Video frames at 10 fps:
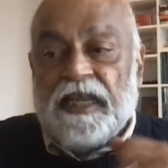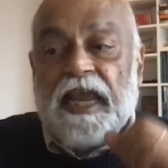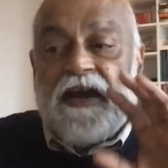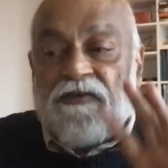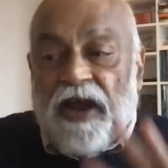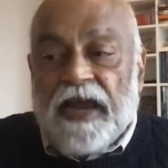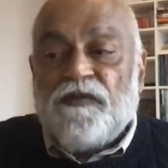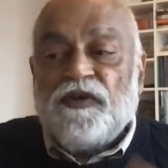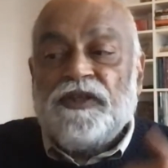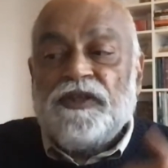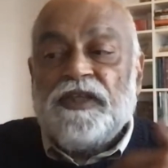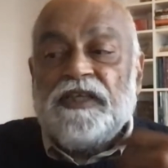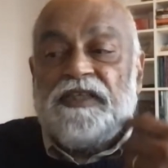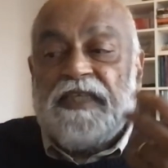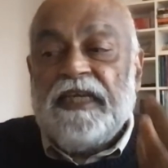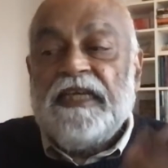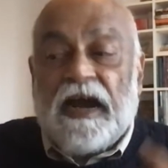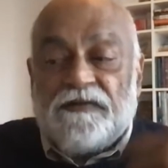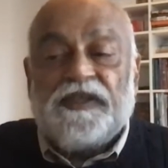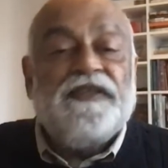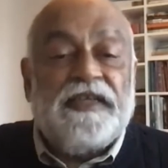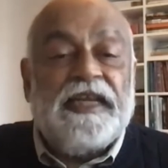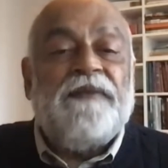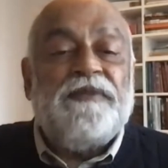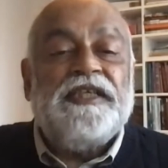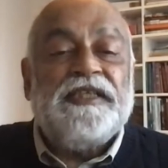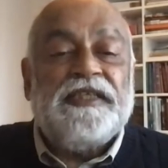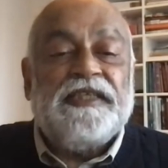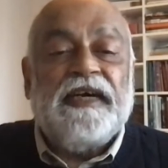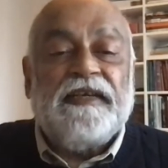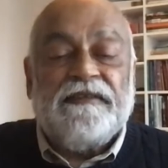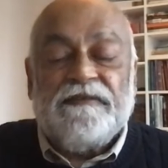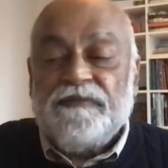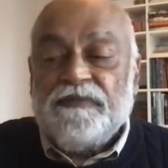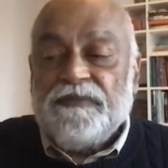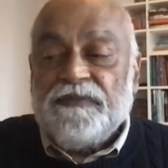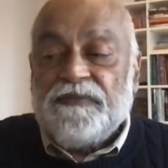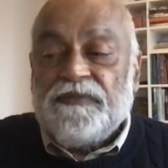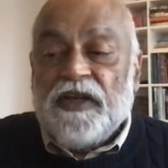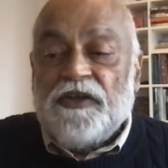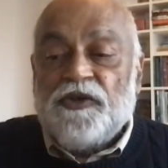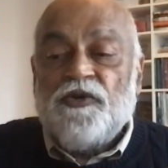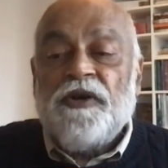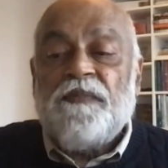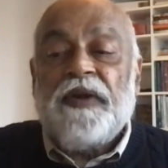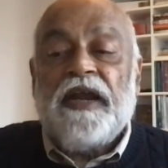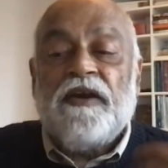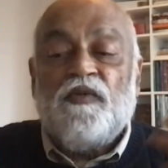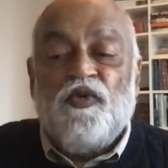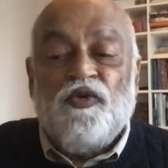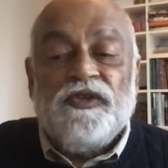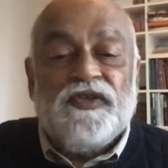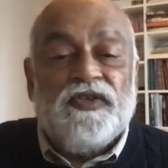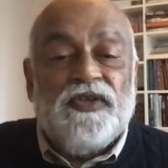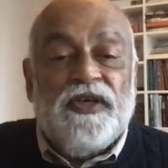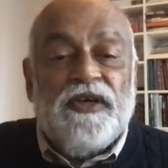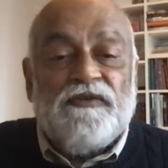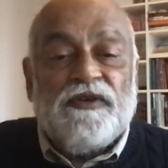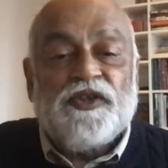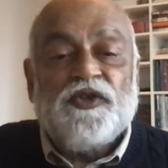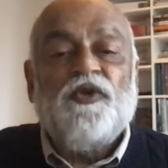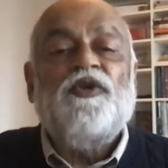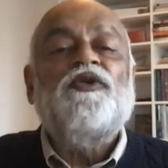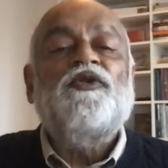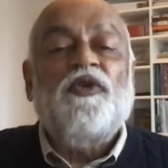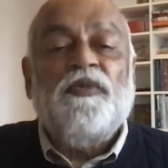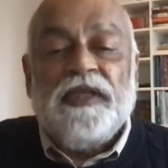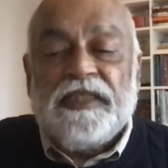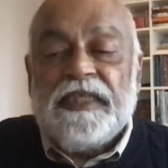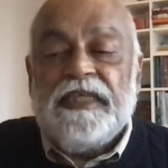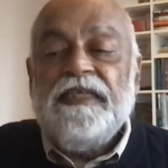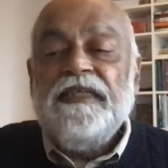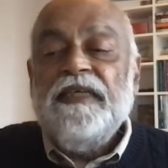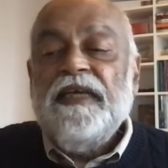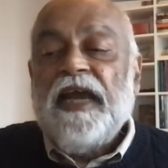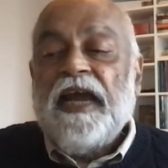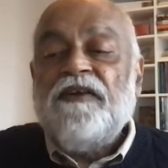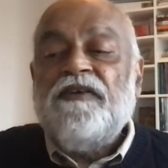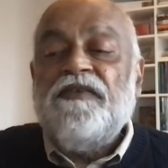They arrive on the scene after the damage is done to repair wounds, restore normalcy, and